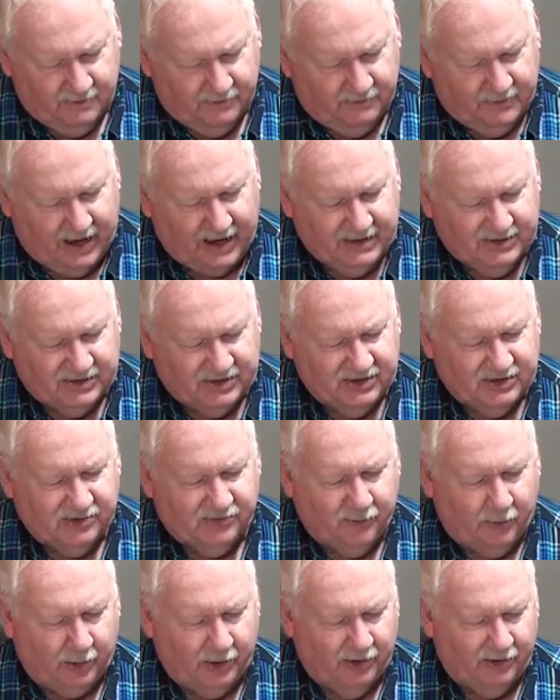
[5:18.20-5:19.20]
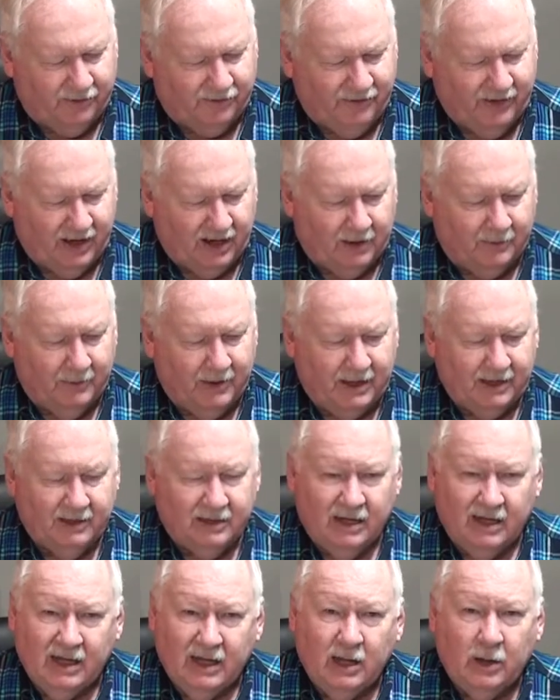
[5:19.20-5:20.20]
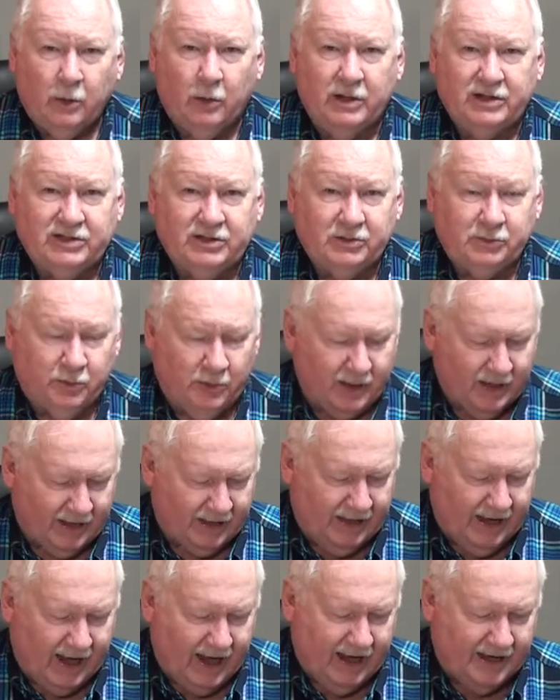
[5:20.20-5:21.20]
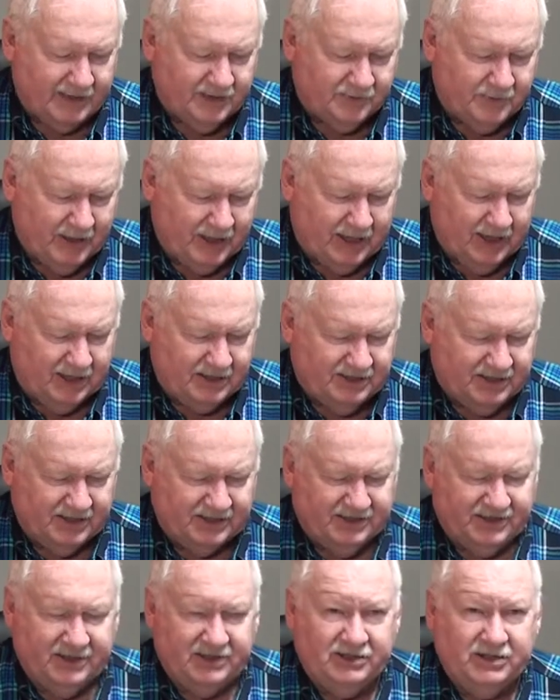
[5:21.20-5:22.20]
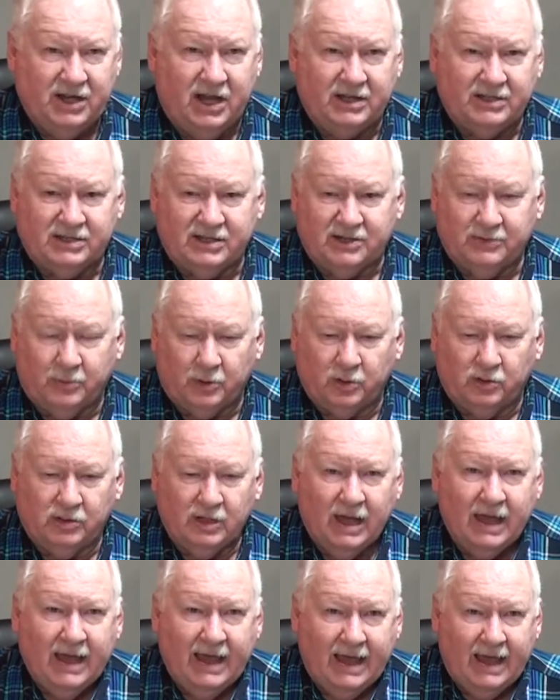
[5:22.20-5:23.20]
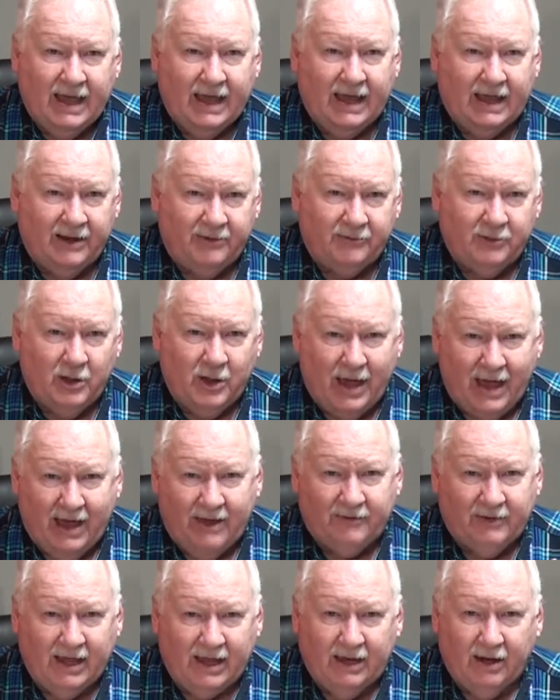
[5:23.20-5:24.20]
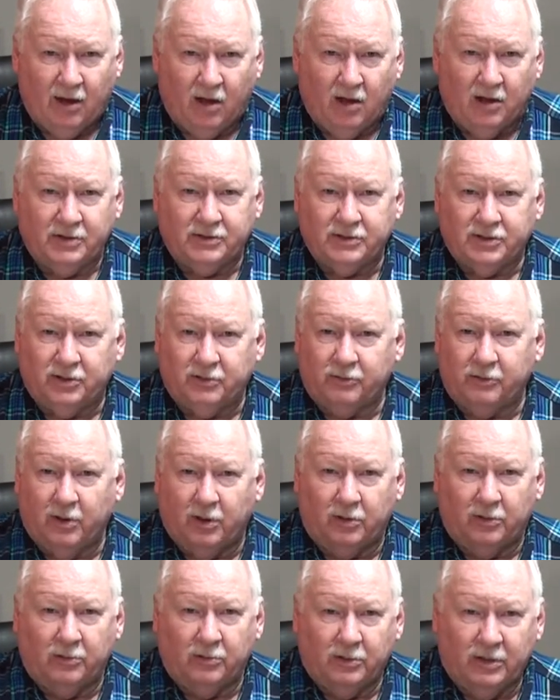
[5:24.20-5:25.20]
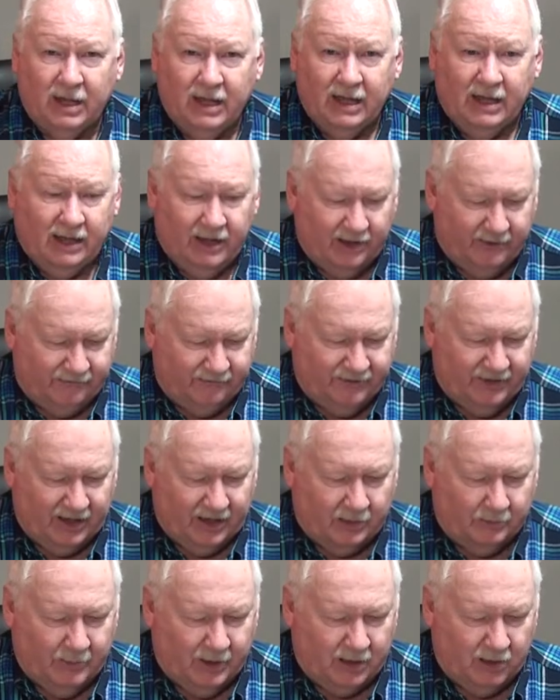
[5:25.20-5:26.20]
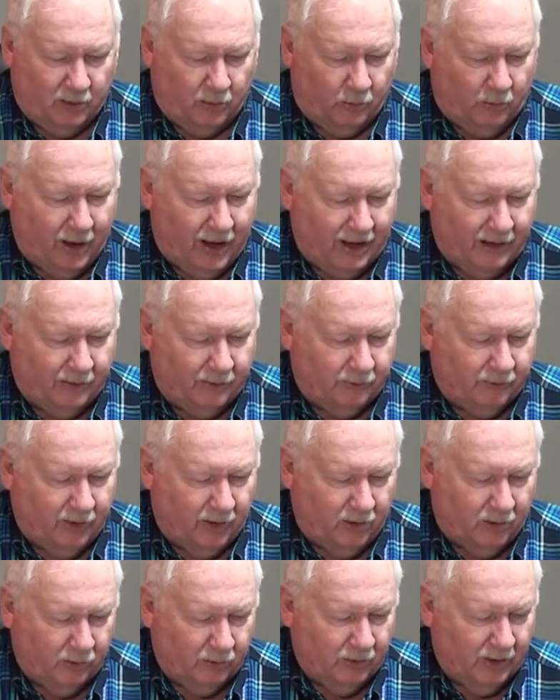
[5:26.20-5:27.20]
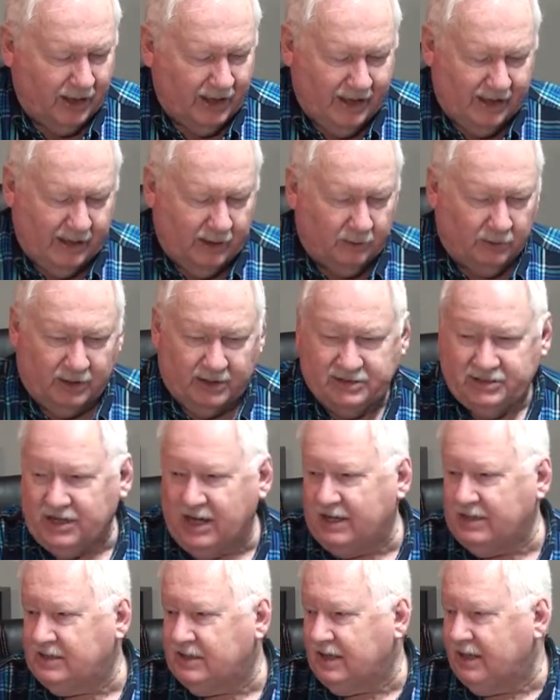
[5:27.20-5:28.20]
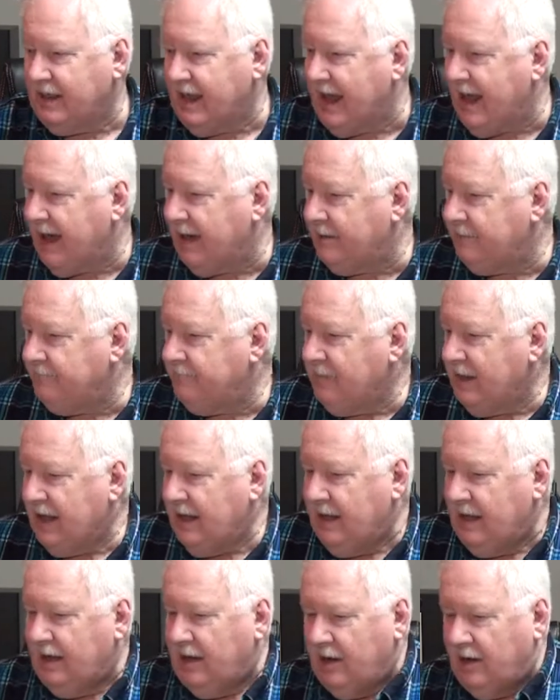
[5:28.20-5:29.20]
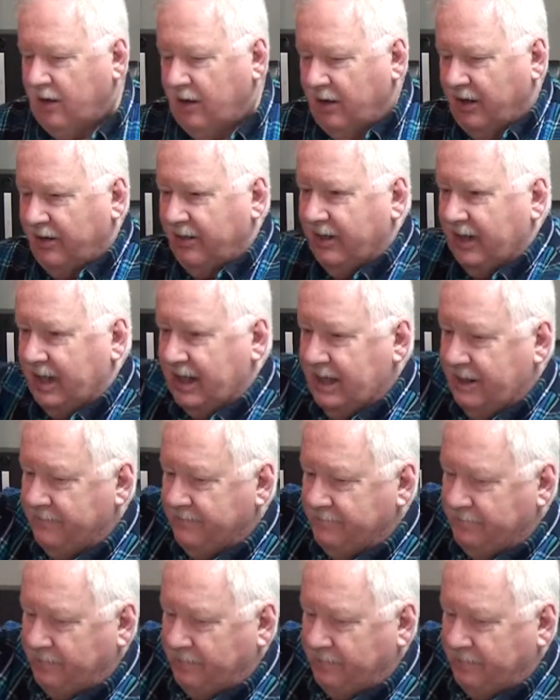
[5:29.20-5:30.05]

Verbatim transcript: bases for your filament, which is really nice because it's adjustable. And if you have a larger roll of filament or wider roll, it will adjust to that. On the